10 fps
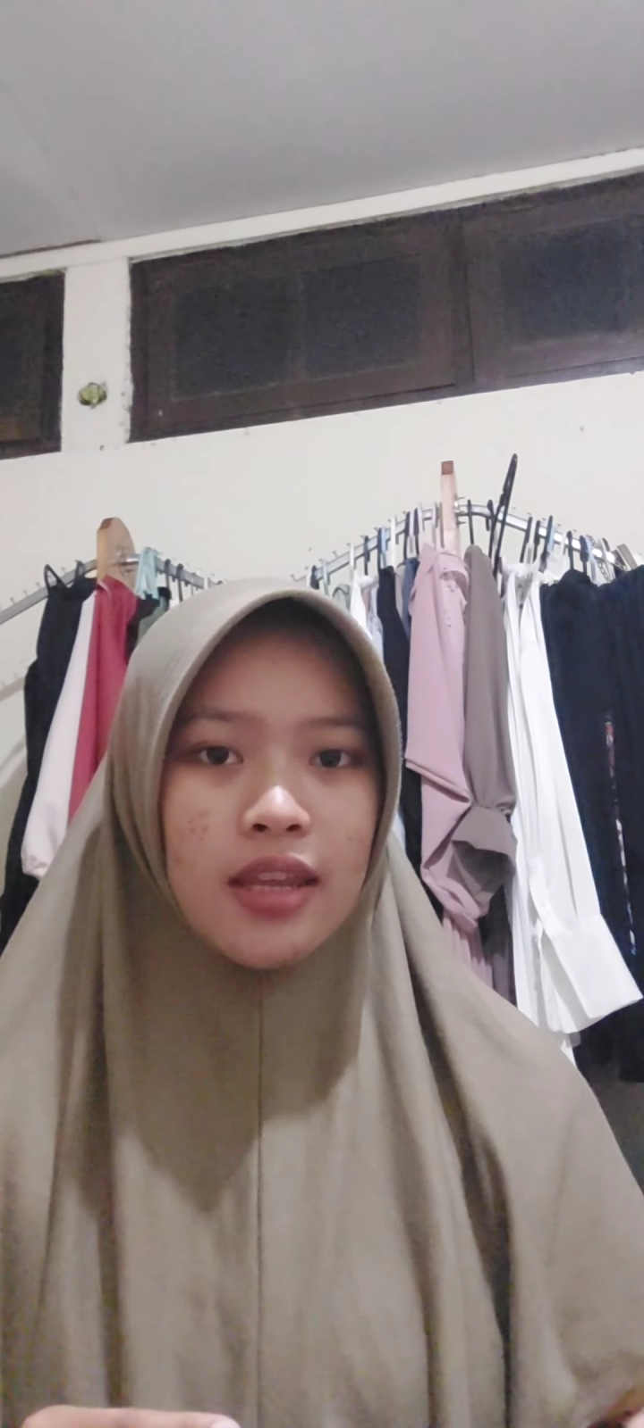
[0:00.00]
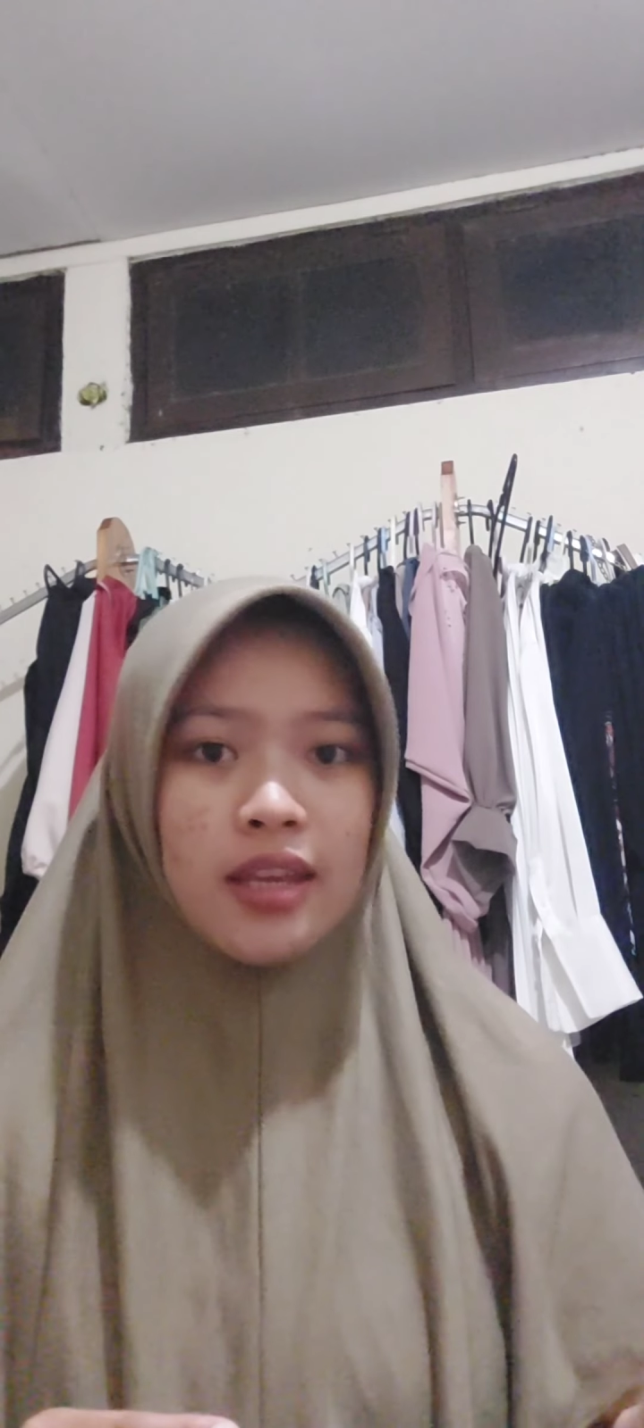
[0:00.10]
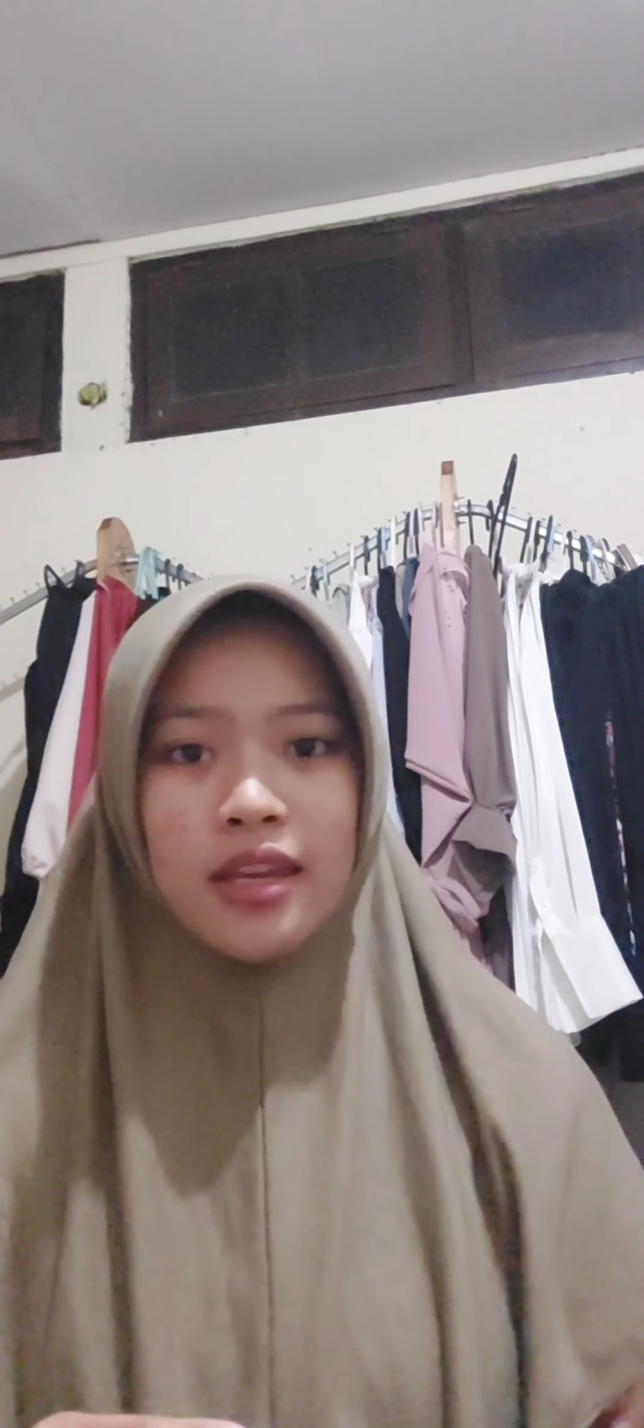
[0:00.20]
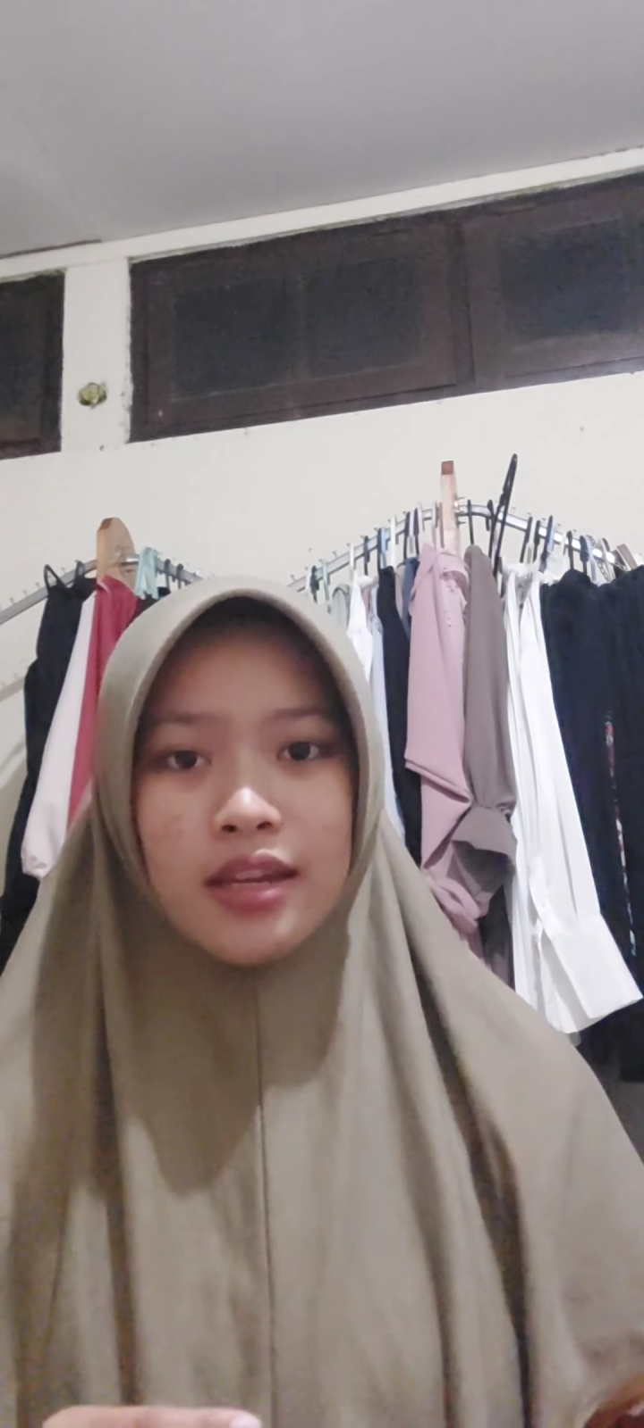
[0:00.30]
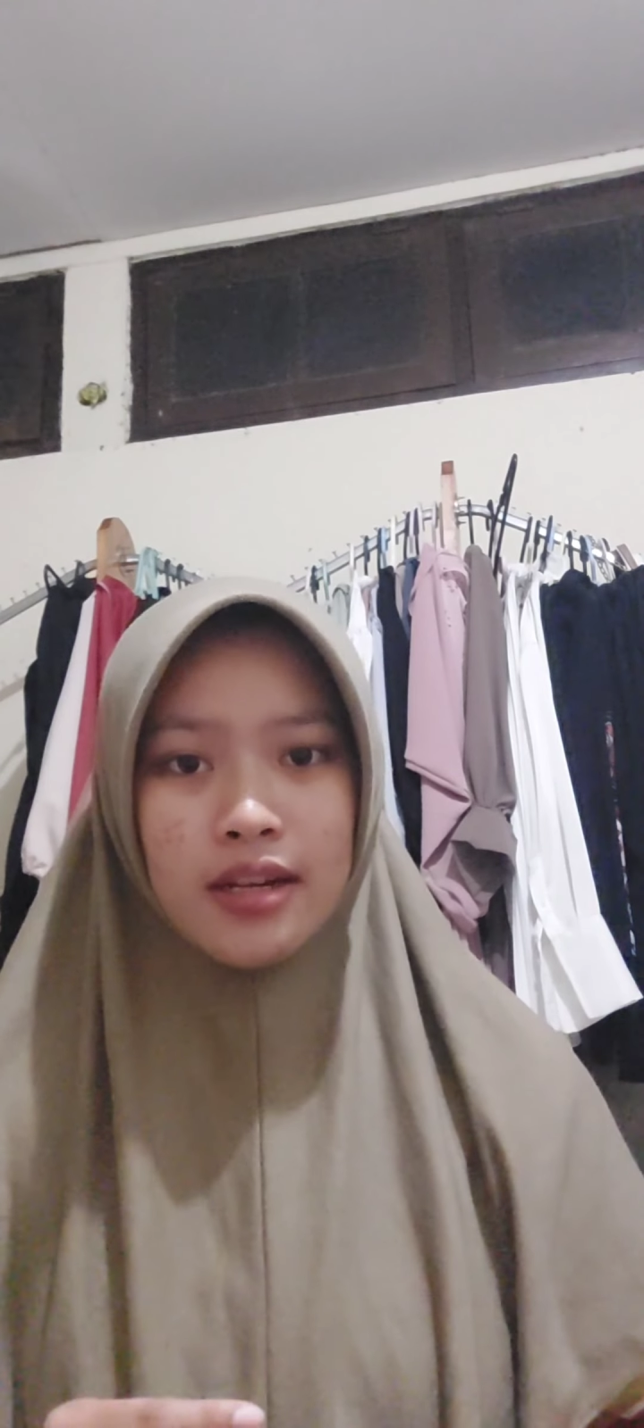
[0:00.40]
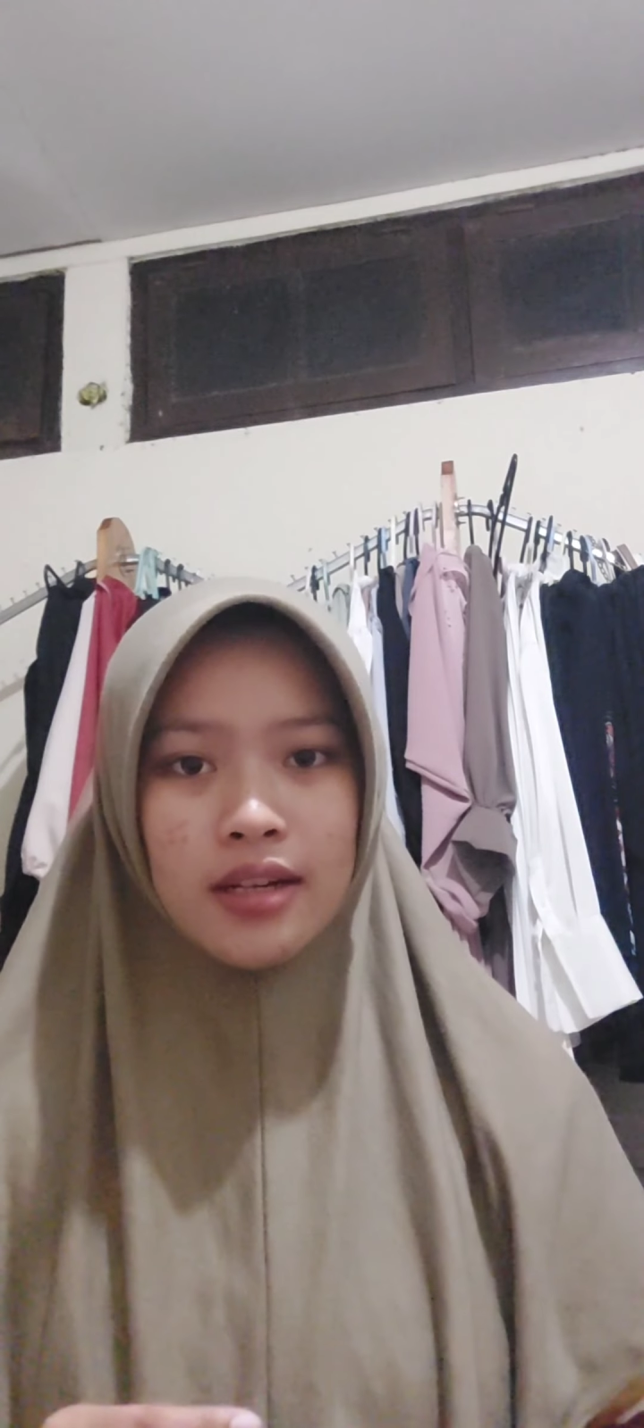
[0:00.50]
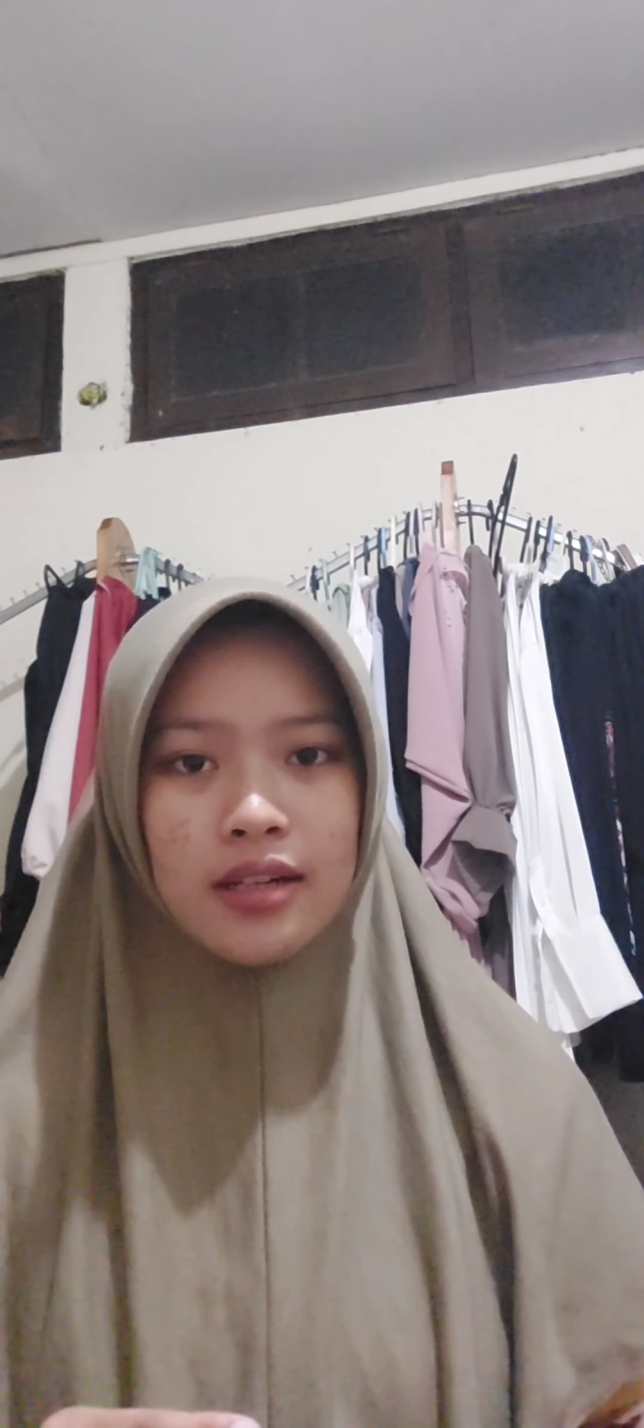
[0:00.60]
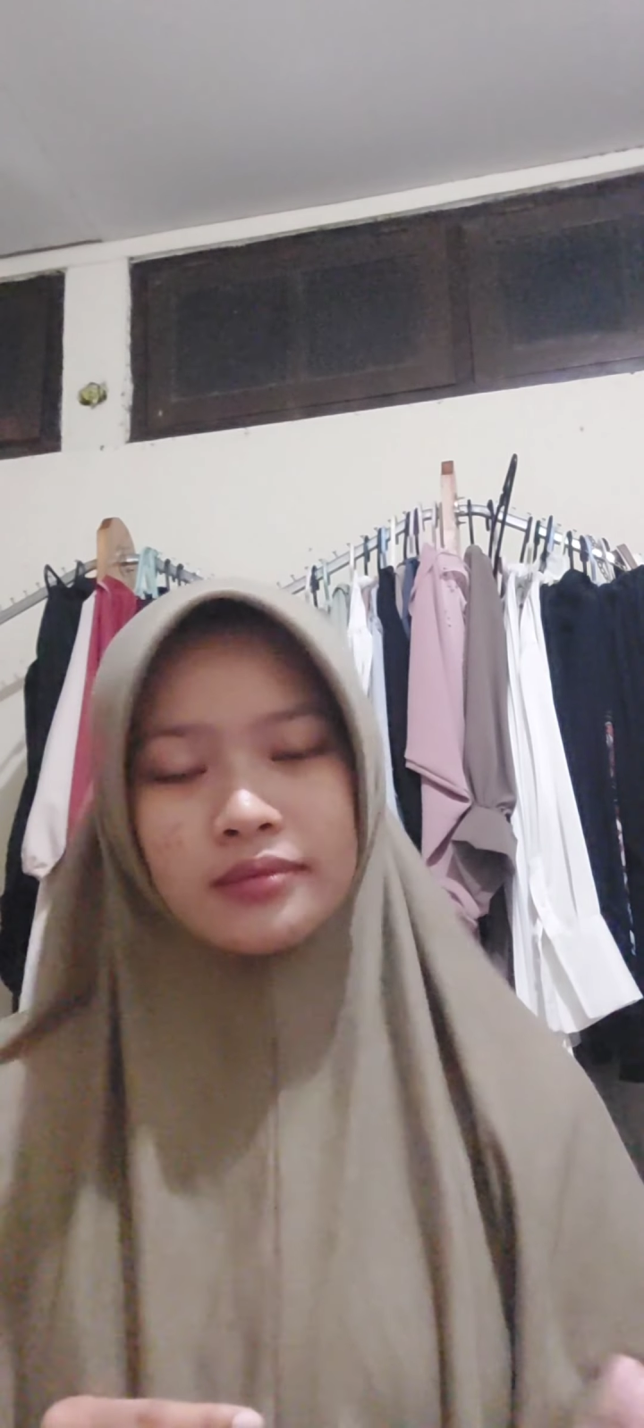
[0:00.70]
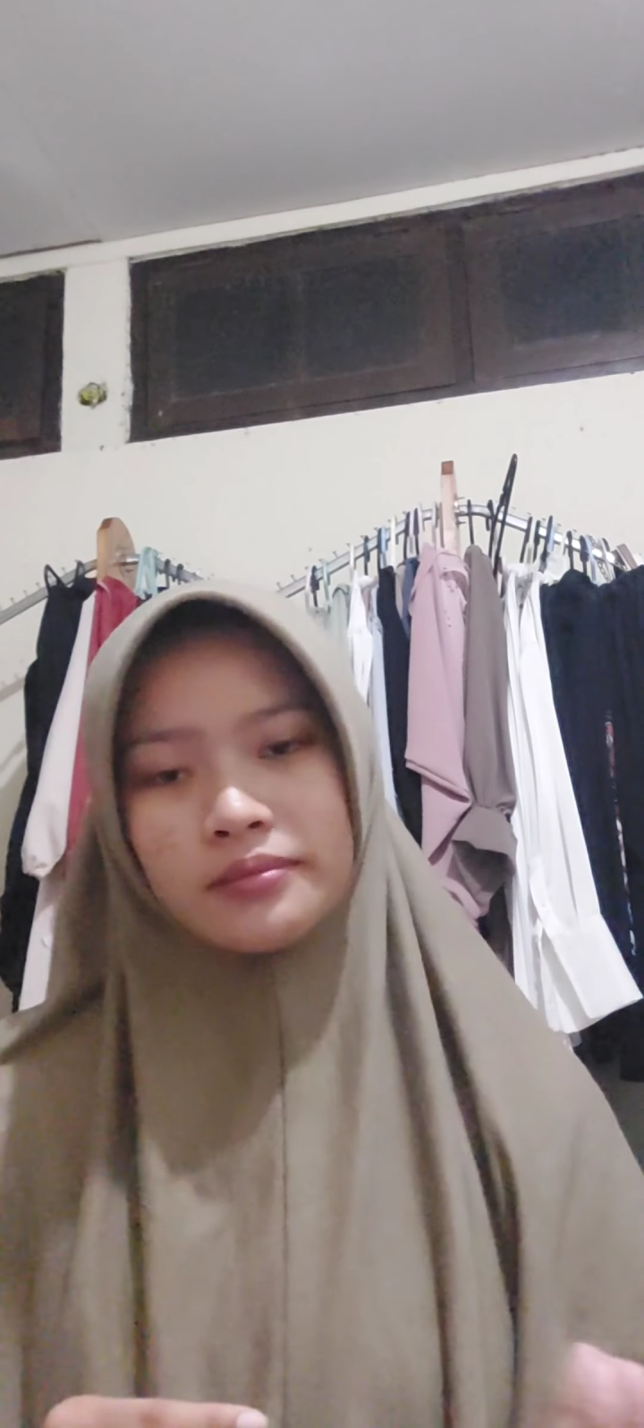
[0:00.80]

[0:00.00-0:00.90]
here,